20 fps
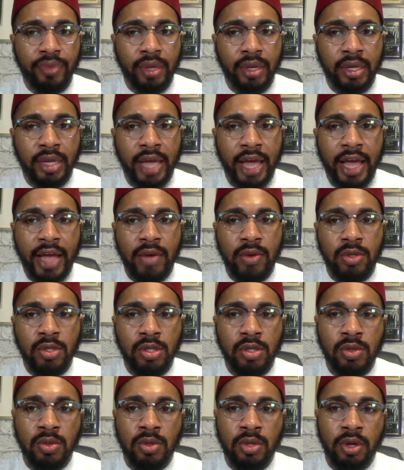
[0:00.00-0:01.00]
Daniel
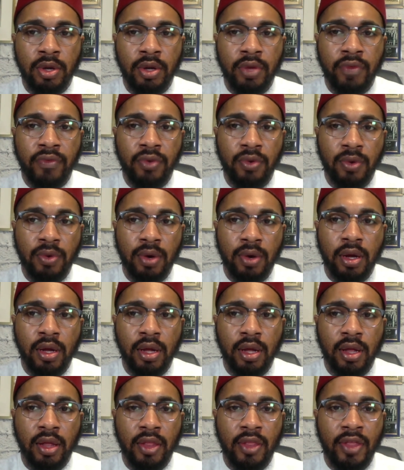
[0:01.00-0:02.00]
2:34.
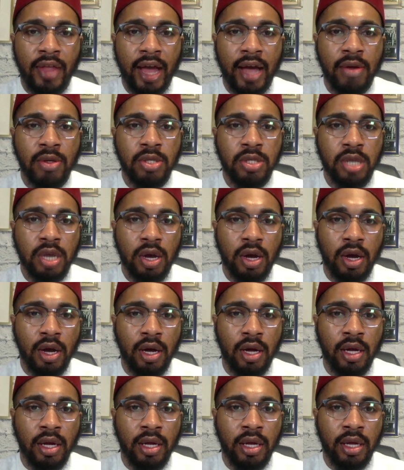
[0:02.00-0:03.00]
Thou
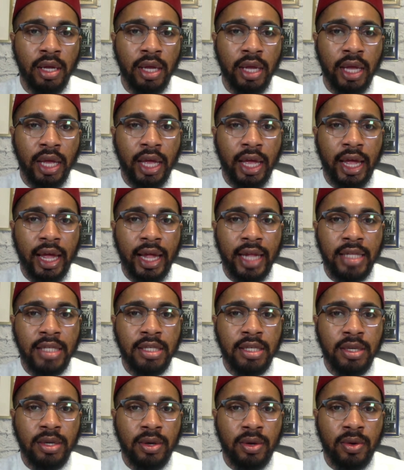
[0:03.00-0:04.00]
saw it
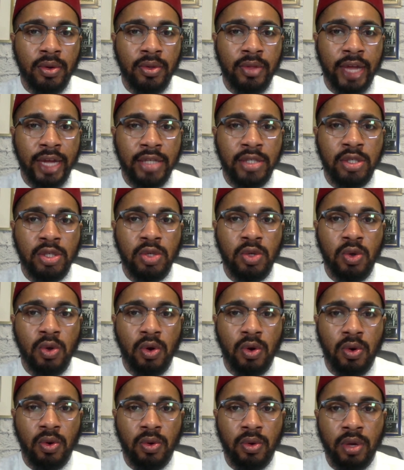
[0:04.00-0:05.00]
till that
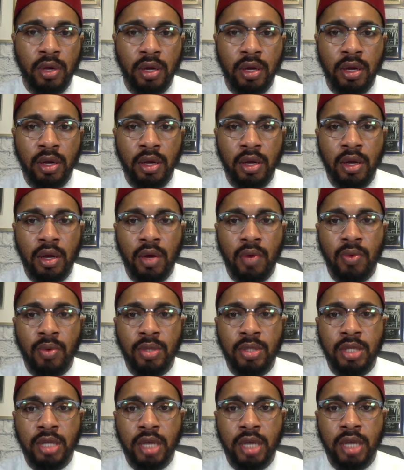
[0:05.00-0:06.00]
stone
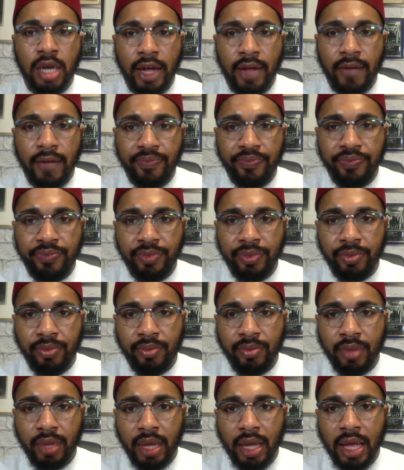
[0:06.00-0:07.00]
was cut
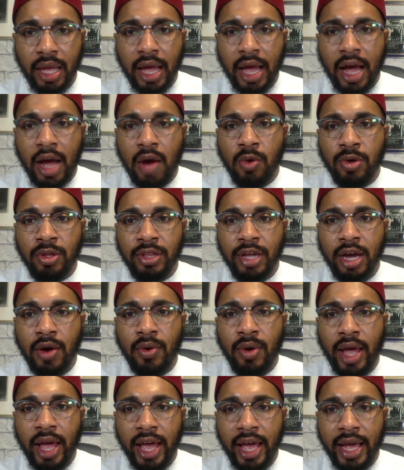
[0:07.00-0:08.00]
out
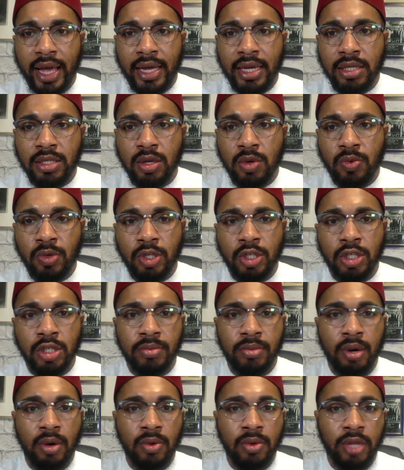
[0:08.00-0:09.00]
without hands, which
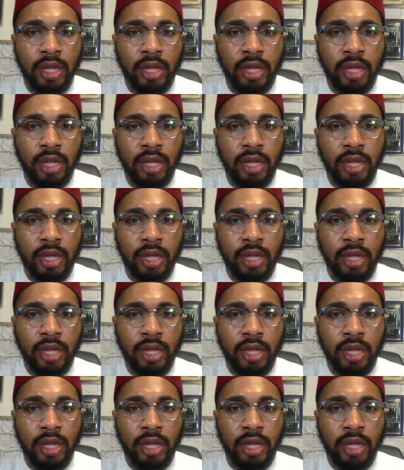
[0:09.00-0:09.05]
smote